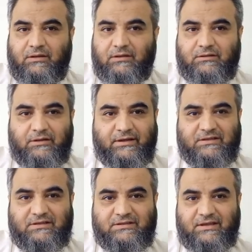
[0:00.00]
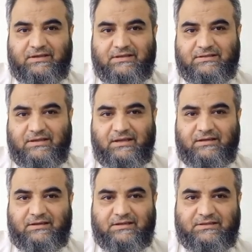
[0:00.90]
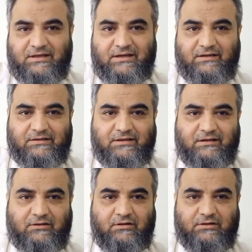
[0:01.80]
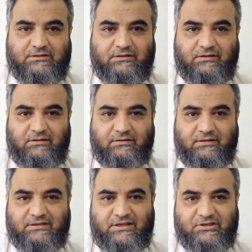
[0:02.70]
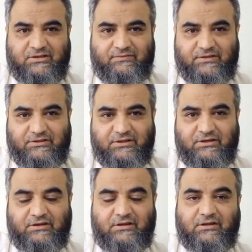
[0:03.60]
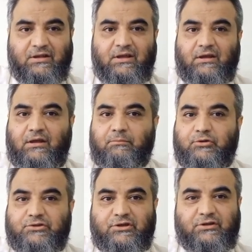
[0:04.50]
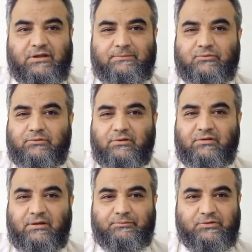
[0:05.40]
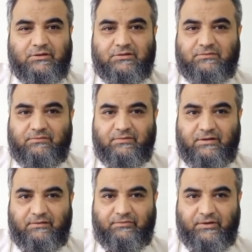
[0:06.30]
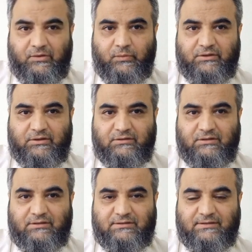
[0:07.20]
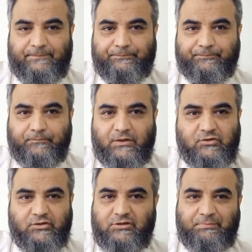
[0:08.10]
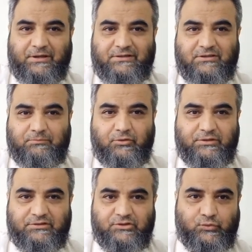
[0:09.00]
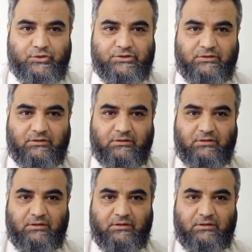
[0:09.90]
the rhexis can extend, it can cause extension of the tear. Posterior capsular rupture is very frequent in this. So it depends upon the situation.